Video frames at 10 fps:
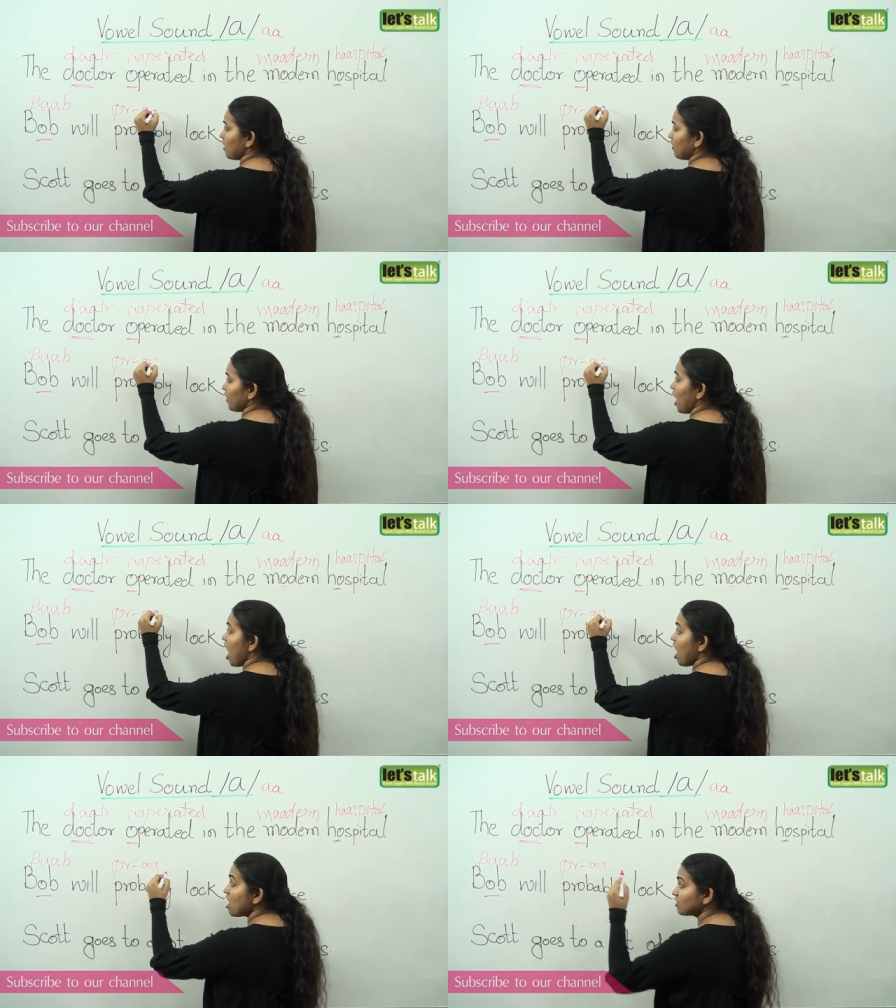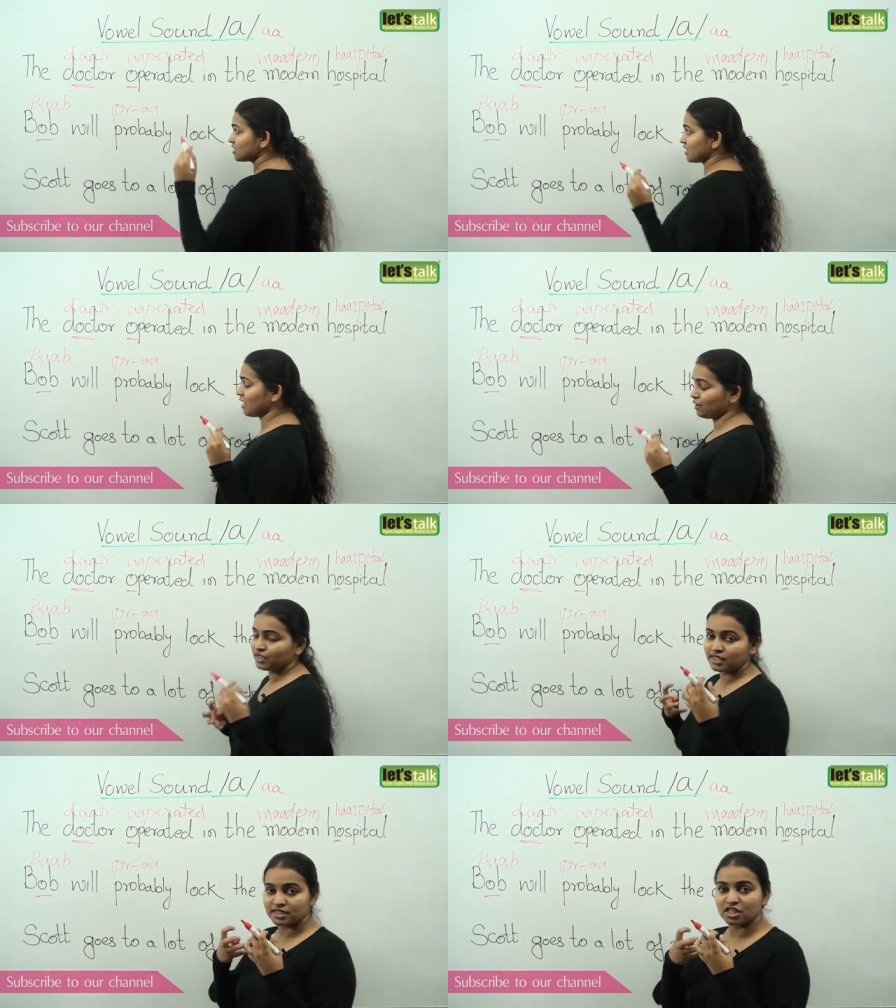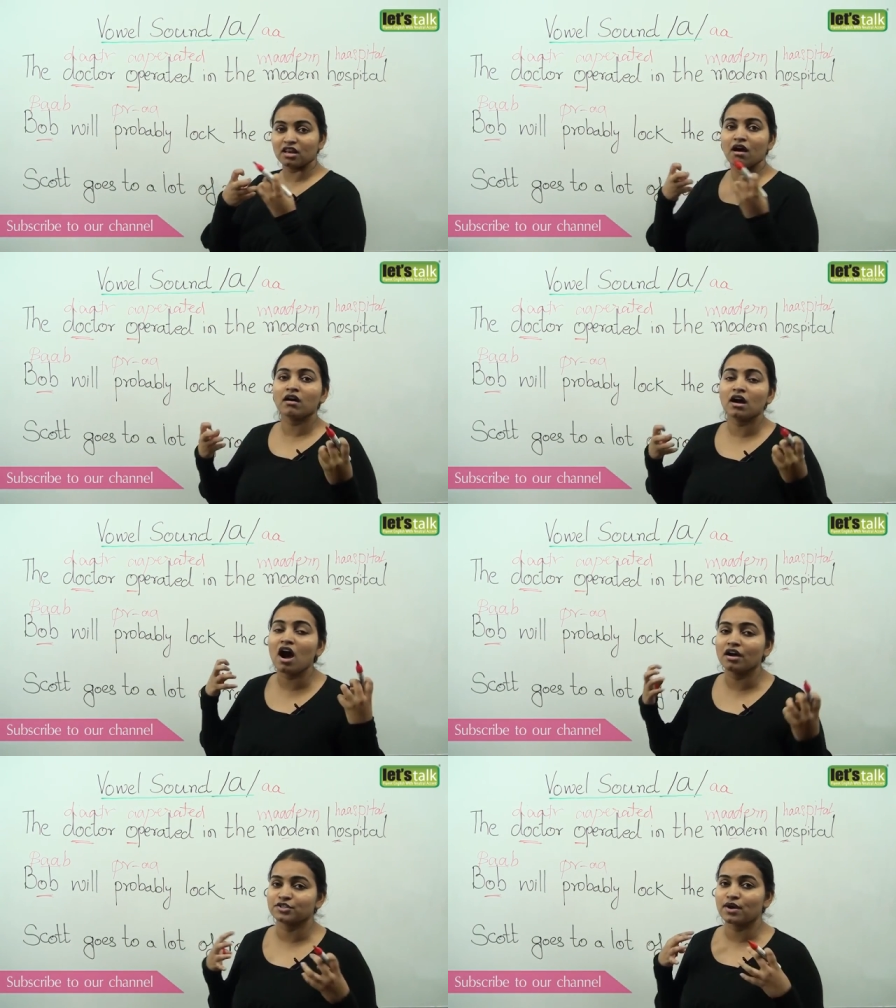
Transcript: The R sound, it's a long R,